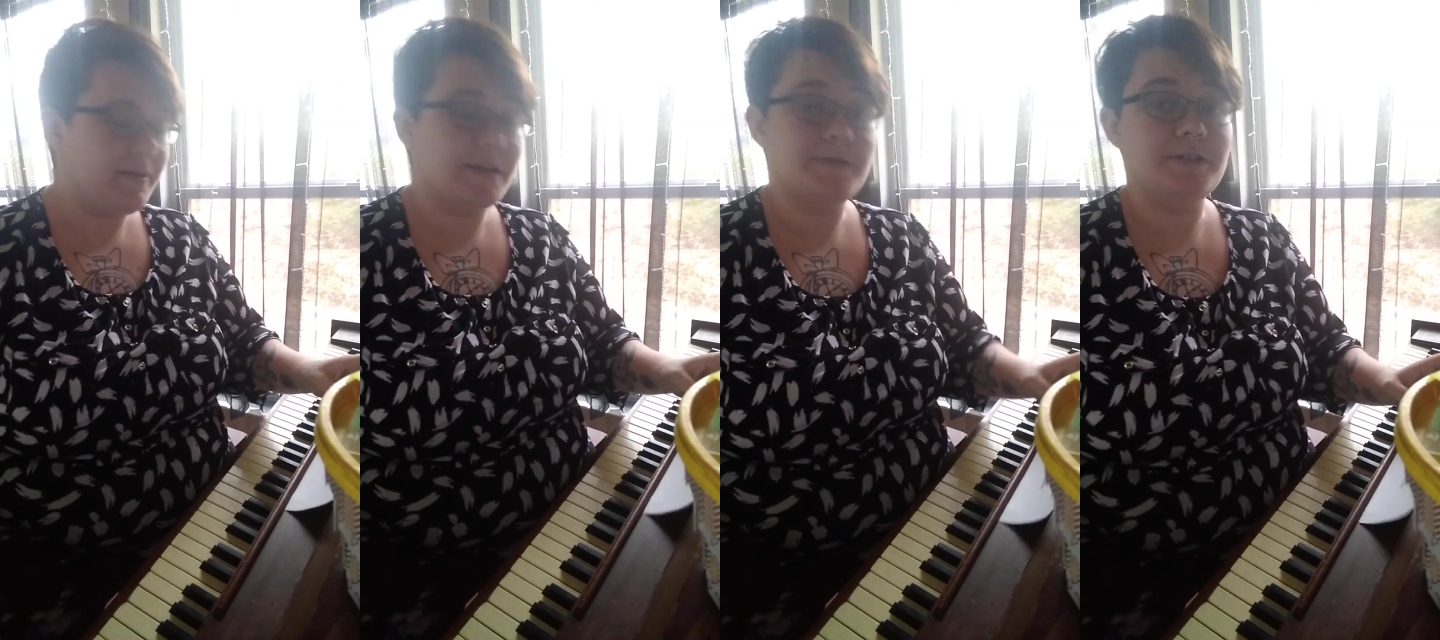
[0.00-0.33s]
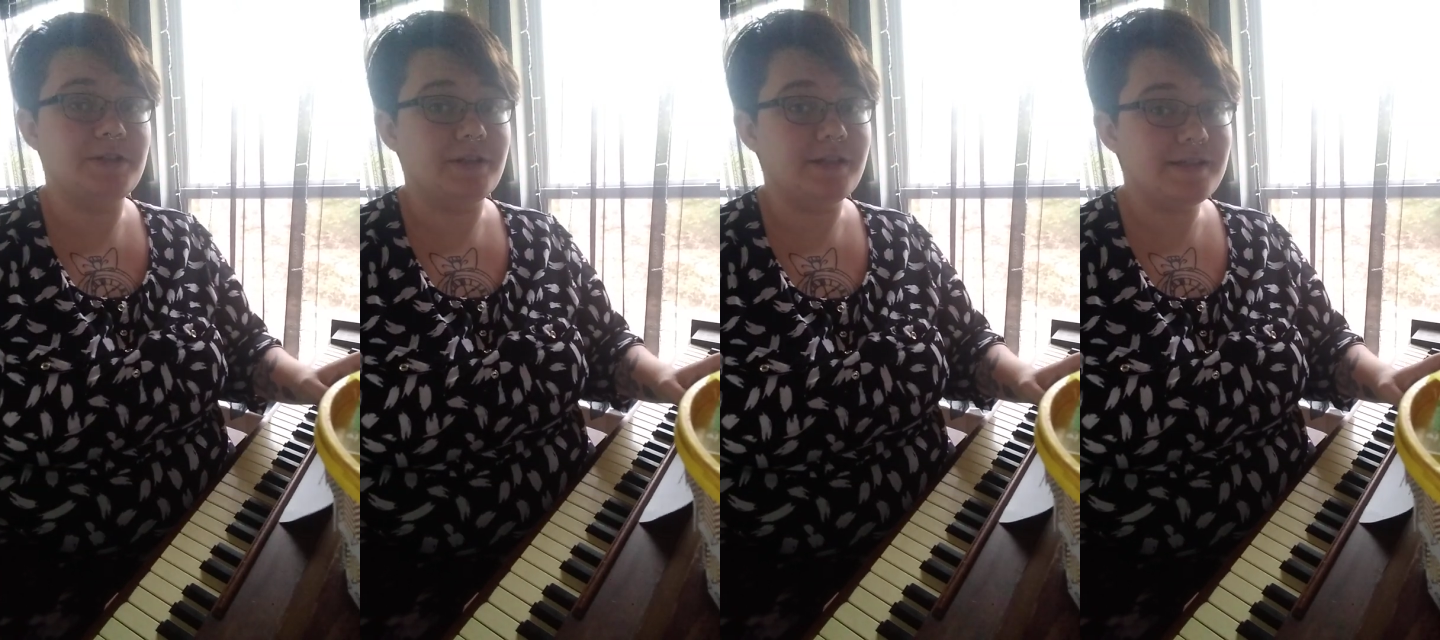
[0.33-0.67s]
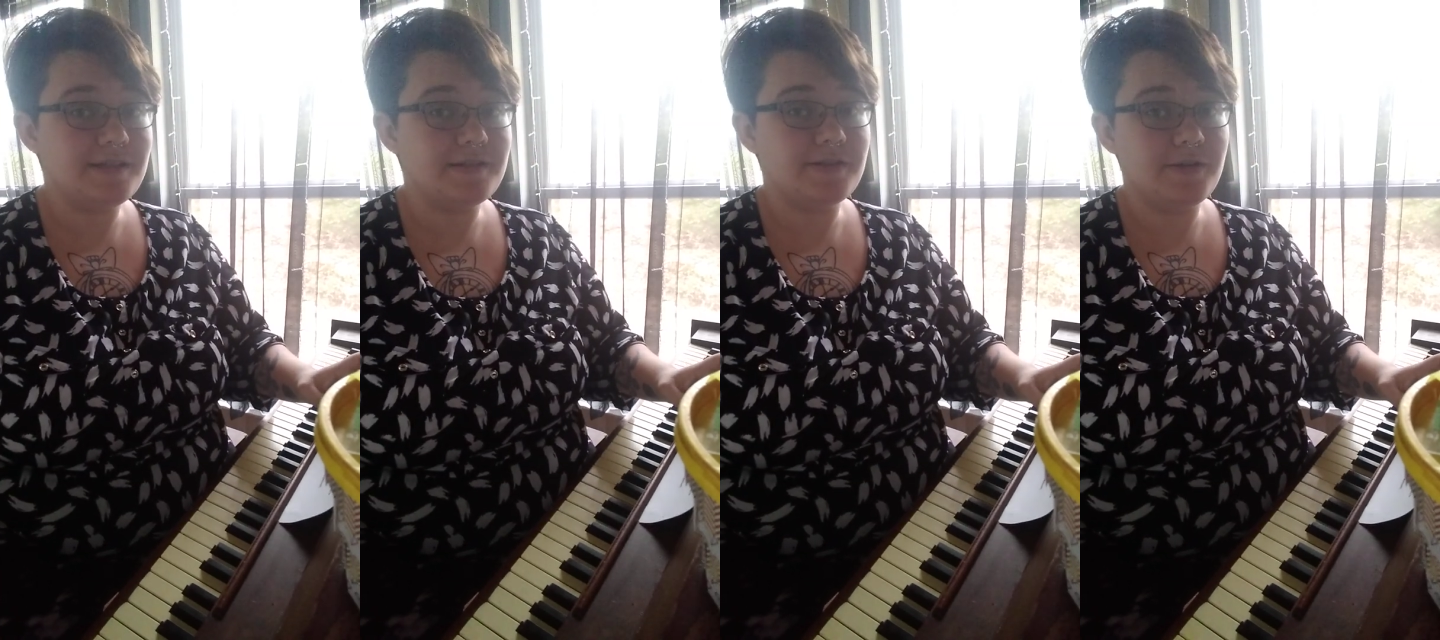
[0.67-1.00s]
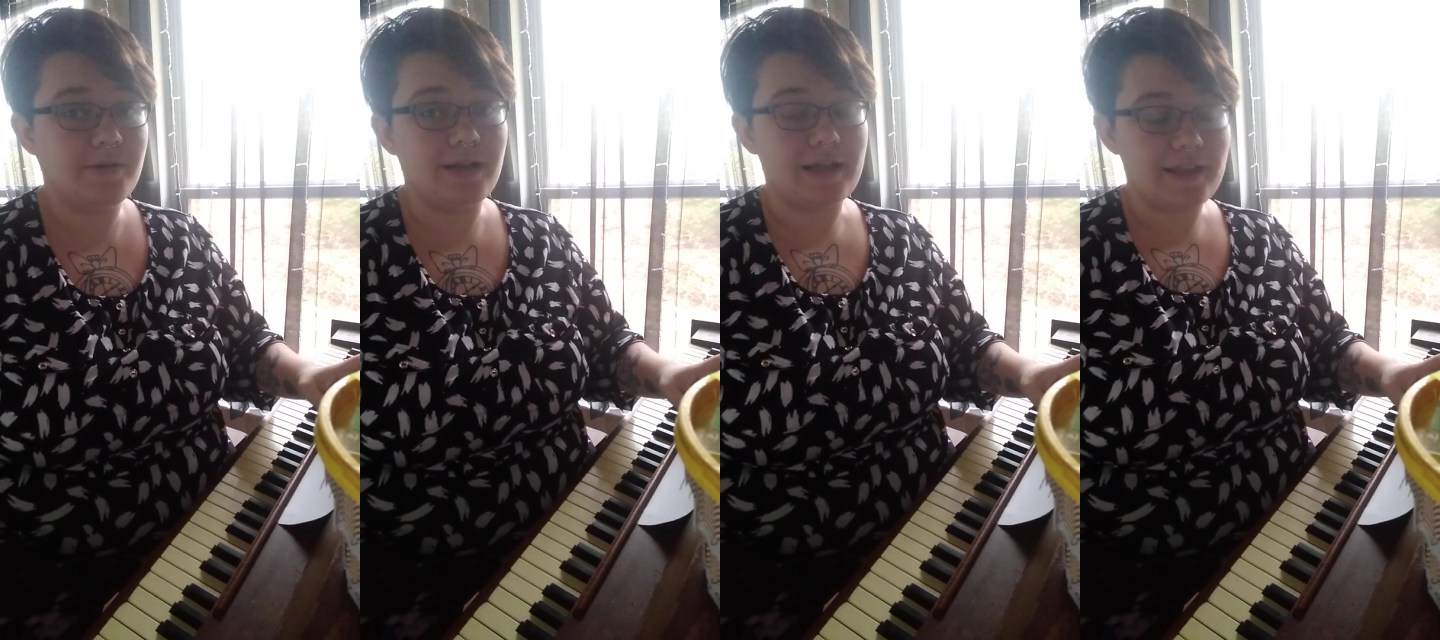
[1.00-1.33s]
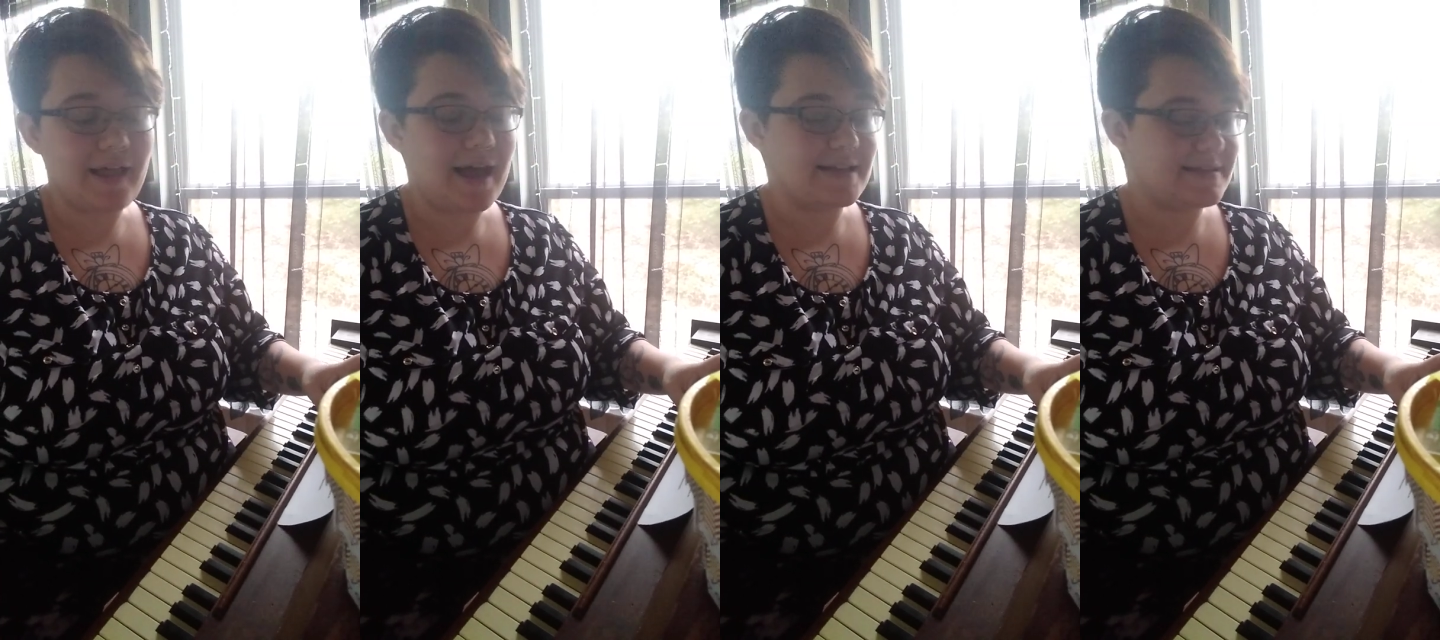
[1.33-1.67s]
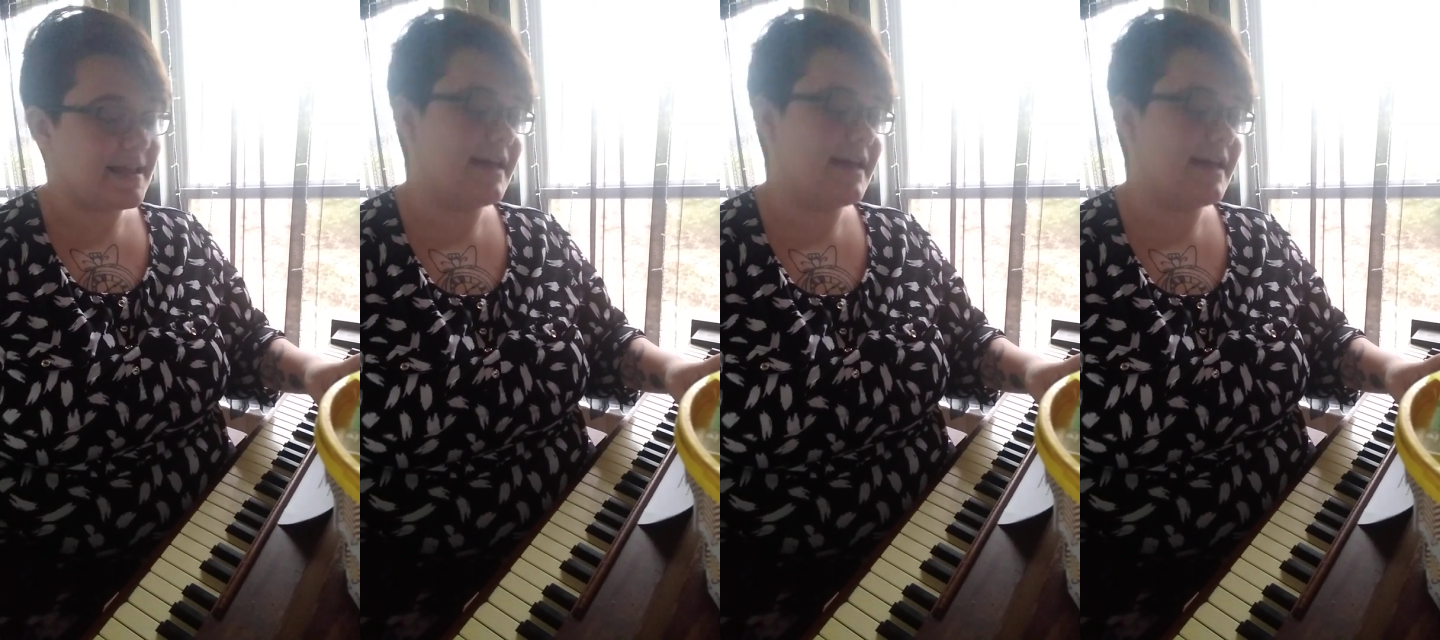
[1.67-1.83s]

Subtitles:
it because we listened to it in class